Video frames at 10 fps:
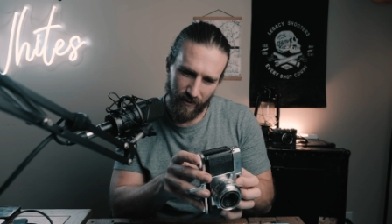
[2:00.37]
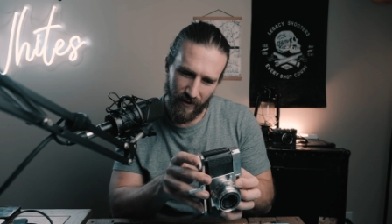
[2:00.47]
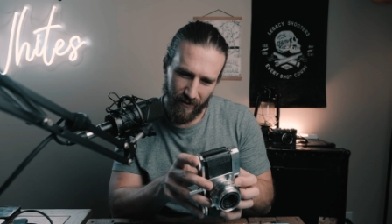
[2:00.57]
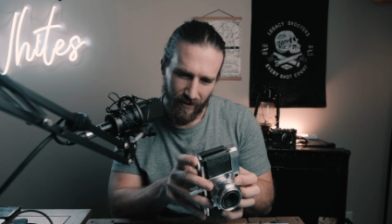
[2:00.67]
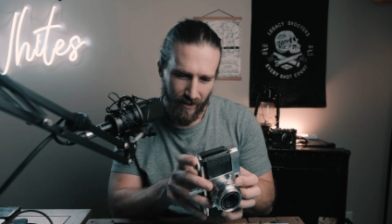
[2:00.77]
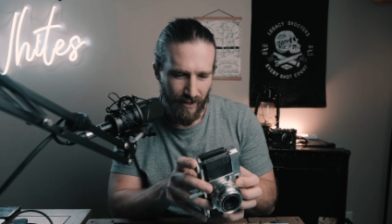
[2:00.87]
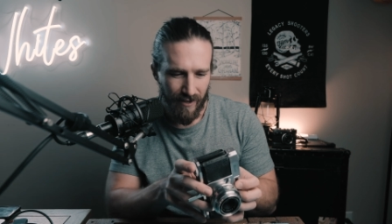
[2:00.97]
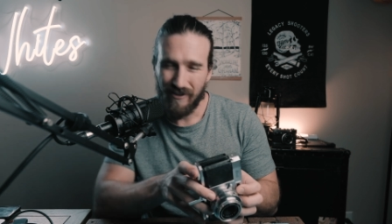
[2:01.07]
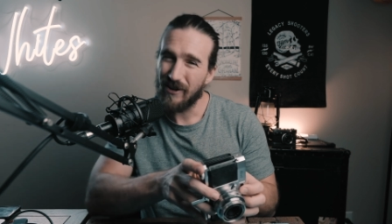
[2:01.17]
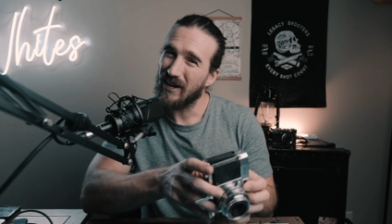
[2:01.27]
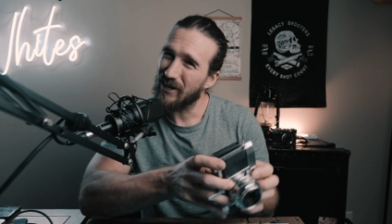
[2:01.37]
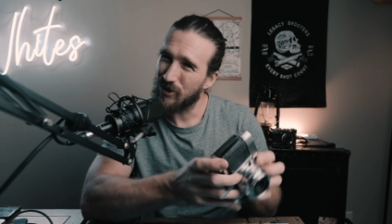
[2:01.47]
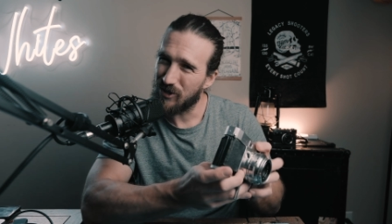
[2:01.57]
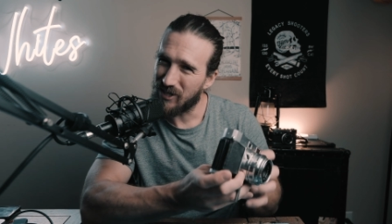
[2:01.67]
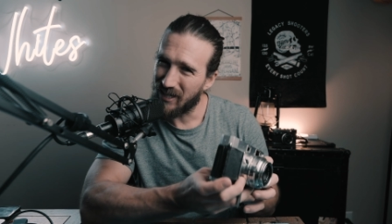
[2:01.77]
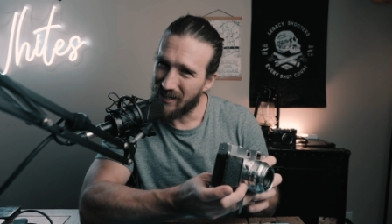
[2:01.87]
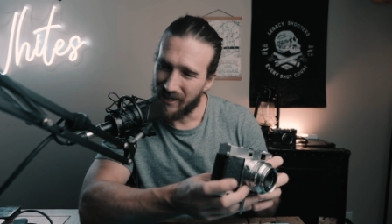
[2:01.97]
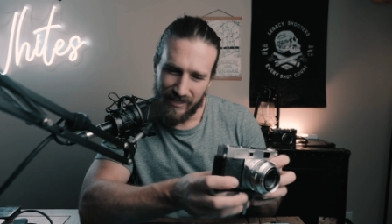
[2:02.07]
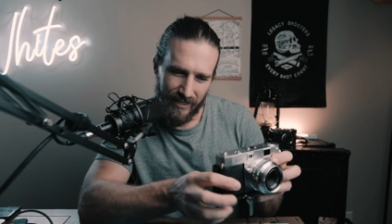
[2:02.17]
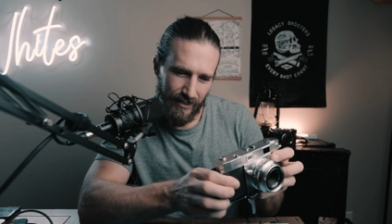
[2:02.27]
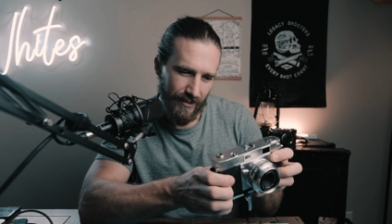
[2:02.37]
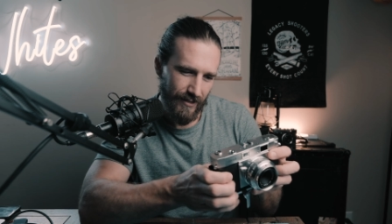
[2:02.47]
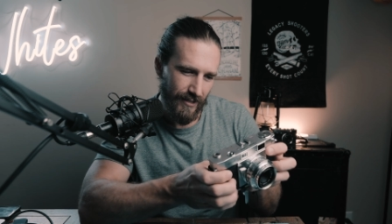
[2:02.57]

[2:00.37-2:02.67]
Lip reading: there. Very interesting idea.